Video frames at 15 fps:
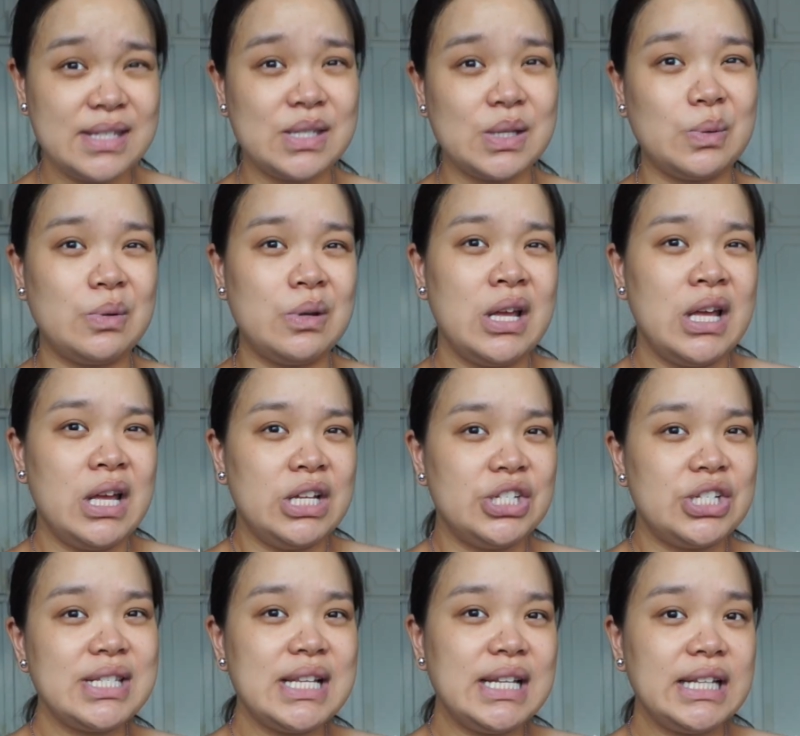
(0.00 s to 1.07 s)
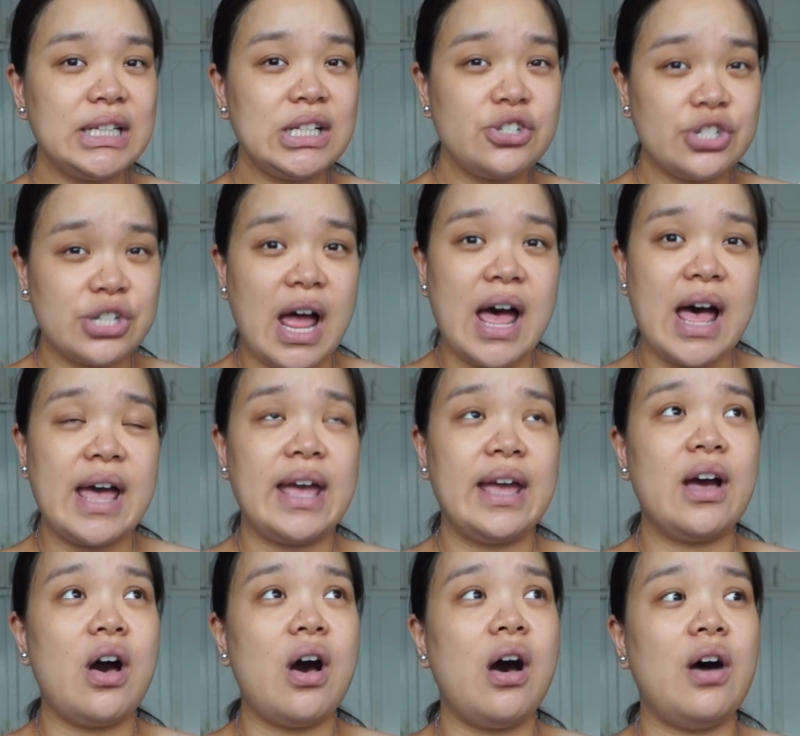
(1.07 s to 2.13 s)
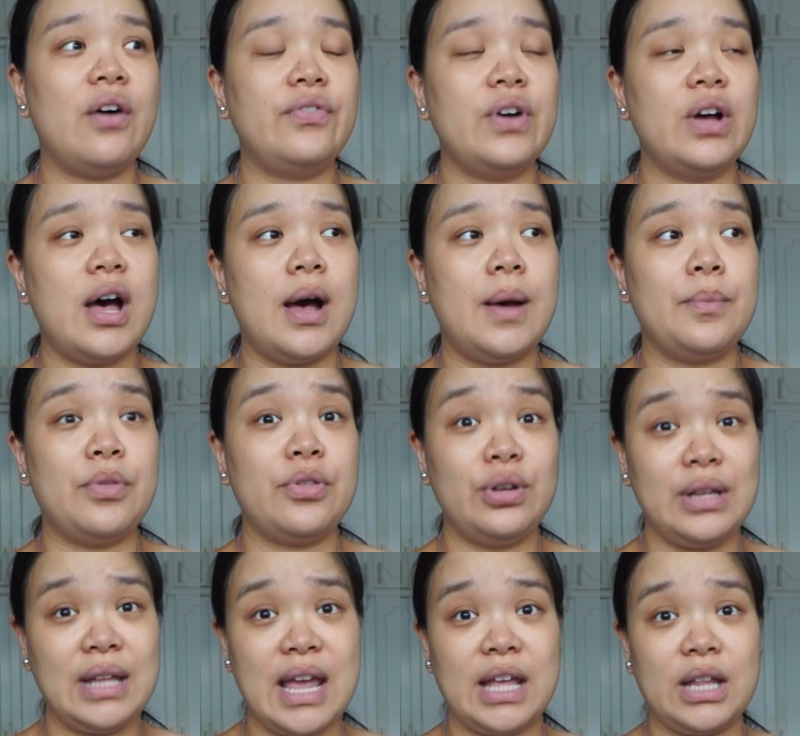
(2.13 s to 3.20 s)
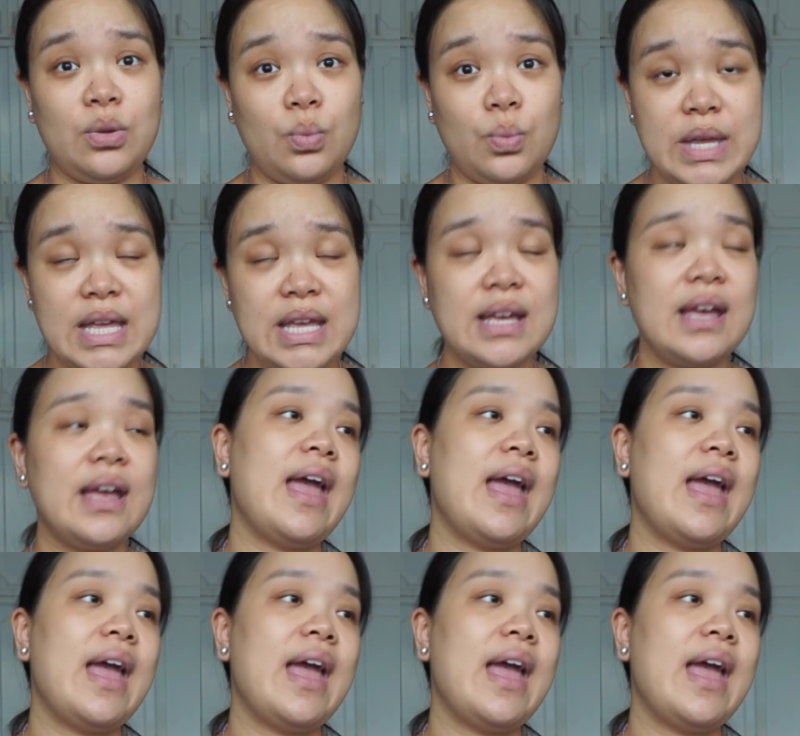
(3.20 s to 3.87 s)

so just a little shy of 38 week,